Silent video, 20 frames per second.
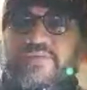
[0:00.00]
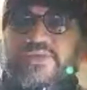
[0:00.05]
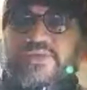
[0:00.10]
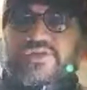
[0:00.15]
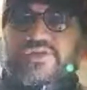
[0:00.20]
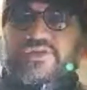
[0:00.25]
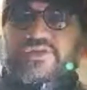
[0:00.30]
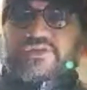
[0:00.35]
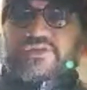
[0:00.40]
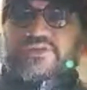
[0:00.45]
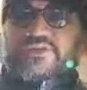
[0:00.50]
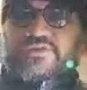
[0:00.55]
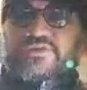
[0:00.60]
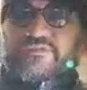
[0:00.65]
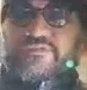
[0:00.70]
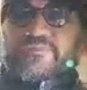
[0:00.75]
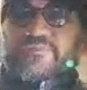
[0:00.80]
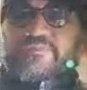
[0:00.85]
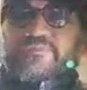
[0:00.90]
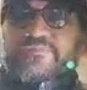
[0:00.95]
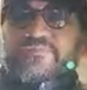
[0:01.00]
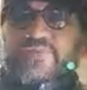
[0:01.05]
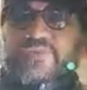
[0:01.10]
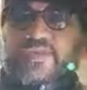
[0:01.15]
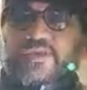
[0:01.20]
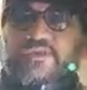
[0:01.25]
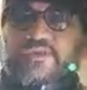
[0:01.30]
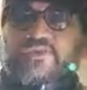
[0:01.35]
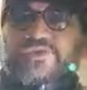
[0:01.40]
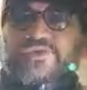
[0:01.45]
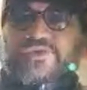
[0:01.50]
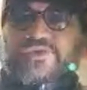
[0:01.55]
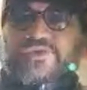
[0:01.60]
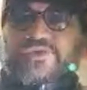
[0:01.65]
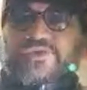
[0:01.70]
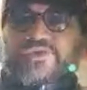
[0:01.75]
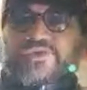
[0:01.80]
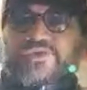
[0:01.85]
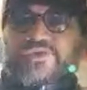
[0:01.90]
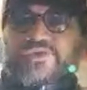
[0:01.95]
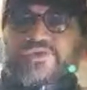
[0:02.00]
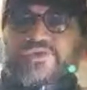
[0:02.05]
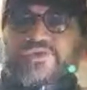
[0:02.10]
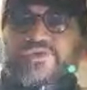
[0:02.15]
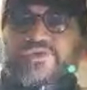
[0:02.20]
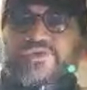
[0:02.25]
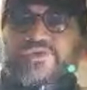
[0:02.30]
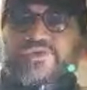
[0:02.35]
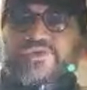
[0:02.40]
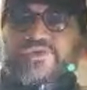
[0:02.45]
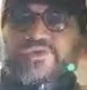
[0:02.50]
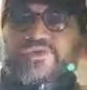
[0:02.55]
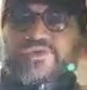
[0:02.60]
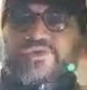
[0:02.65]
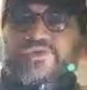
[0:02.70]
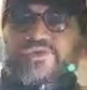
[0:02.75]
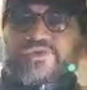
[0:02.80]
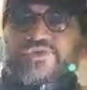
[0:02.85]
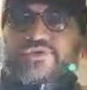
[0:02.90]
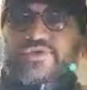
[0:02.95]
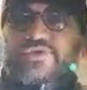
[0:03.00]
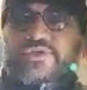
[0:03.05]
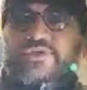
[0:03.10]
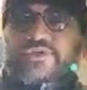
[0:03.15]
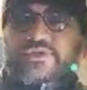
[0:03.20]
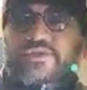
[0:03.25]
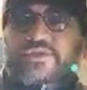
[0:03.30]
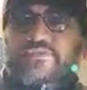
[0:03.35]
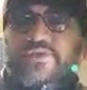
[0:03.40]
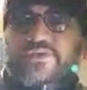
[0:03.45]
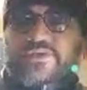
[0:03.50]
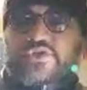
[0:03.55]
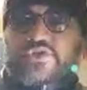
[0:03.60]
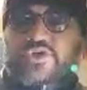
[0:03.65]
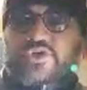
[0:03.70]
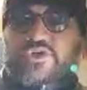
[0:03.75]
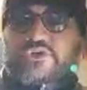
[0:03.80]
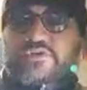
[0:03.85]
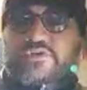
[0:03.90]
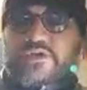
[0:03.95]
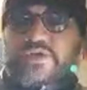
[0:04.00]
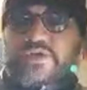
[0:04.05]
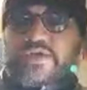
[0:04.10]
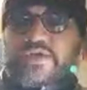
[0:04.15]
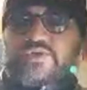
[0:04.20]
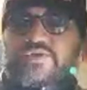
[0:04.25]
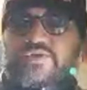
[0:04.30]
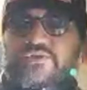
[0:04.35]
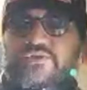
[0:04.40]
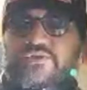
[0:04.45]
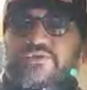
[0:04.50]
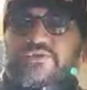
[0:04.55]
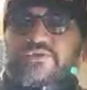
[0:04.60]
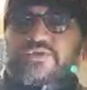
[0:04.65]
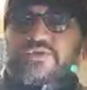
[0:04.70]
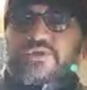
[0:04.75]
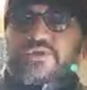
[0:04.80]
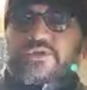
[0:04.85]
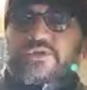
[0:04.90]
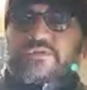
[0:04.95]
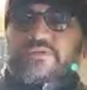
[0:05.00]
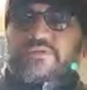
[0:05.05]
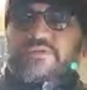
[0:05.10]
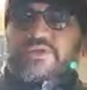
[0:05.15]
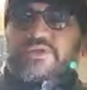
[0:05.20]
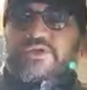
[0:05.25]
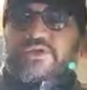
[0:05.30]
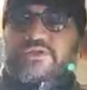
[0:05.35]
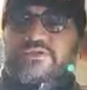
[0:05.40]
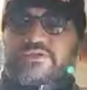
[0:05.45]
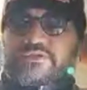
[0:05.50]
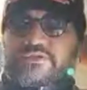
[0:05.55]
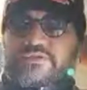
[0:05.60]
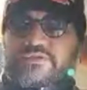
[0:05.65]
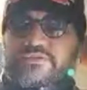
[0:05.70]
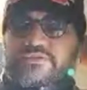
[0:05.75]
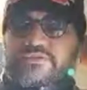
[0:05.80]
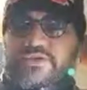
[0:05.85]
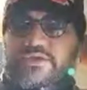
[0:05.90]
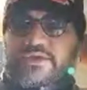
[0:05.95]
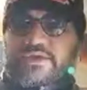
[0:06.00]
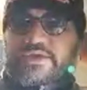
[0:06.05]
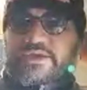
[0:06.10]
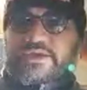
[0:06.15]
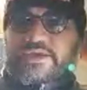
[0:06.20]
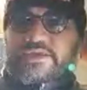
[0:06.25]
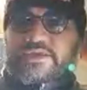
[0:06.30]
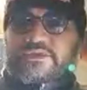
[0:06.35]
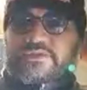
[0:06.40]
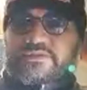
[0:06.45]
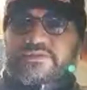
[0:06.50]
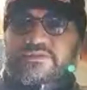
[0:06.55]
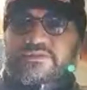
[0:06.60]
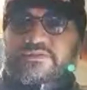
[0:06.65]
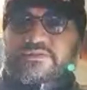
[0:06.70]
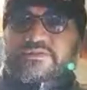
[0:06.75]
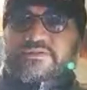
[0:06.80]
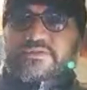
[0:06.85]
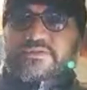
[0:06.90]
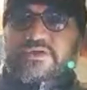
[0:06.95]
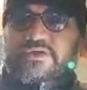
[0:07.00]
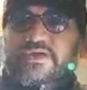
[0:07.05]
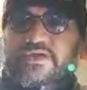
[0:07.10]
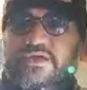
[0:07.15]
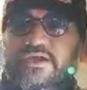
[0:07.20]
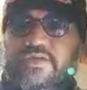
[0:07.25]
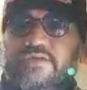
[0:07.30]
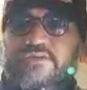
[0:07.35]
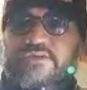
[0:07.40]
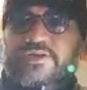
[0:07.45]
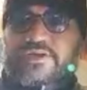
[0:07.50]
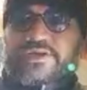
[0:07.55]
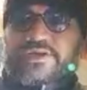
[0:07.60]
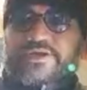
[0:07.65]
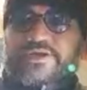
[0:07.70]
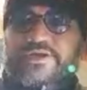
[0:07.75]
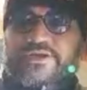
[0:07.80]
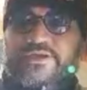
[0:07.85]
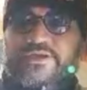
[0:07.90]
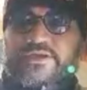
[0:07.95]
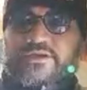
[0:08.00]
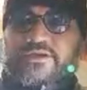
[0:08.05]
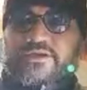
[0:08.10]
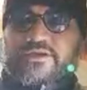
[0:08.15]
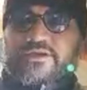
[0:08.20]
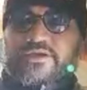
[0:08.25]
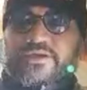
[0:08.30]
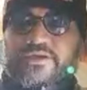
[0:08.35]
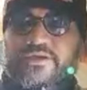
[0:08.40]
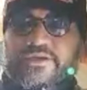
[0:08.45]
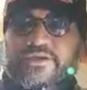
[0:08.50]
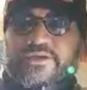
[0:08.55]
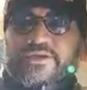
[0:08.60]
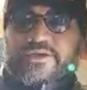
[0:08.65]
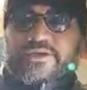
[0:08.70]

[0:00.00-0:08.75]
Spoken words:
by contact with passions which the French cause aroused, because as our later